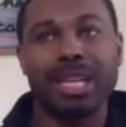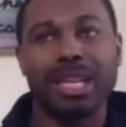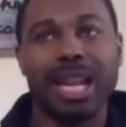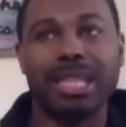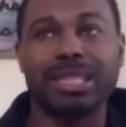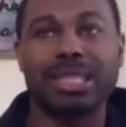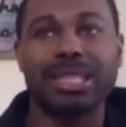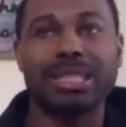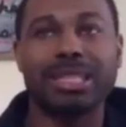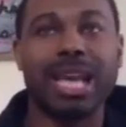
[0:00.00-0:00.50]

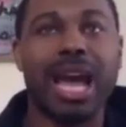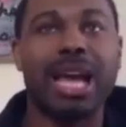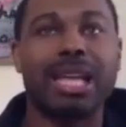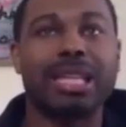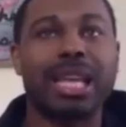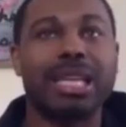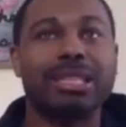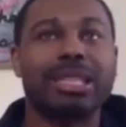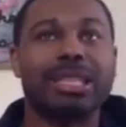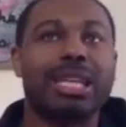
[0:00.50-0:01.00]
that's just how
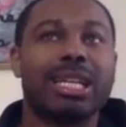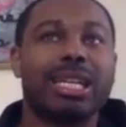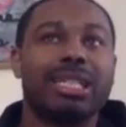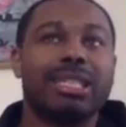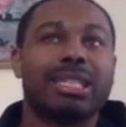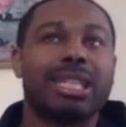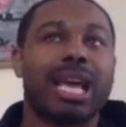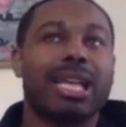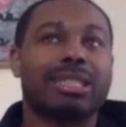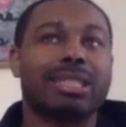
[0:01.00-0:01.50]
that's
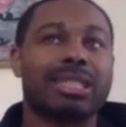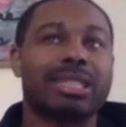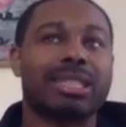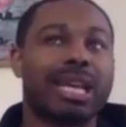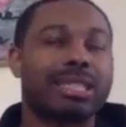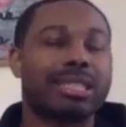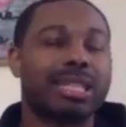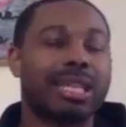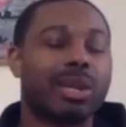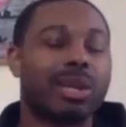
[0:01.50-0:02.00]
that's just
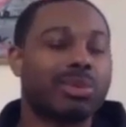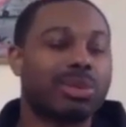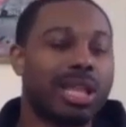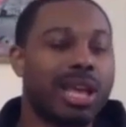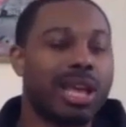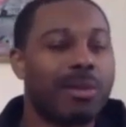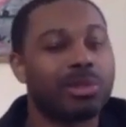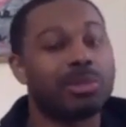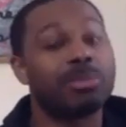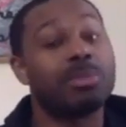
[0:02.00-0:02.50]
like I said. It was
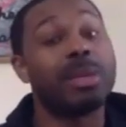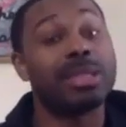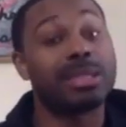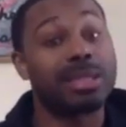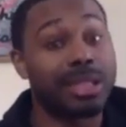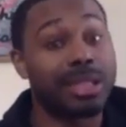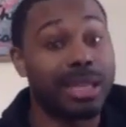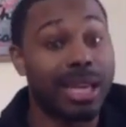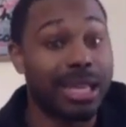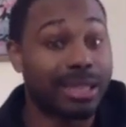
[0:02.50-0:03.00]
levels
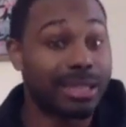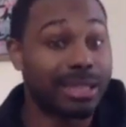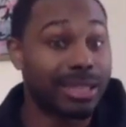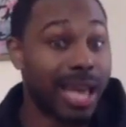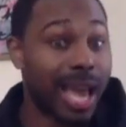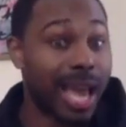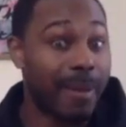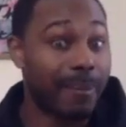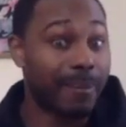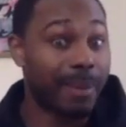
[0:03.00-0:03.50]
mentally at the
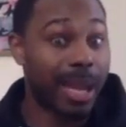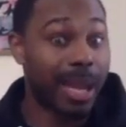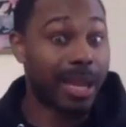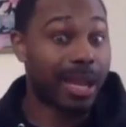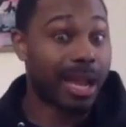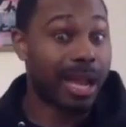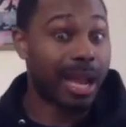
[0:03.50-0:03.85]
time. Like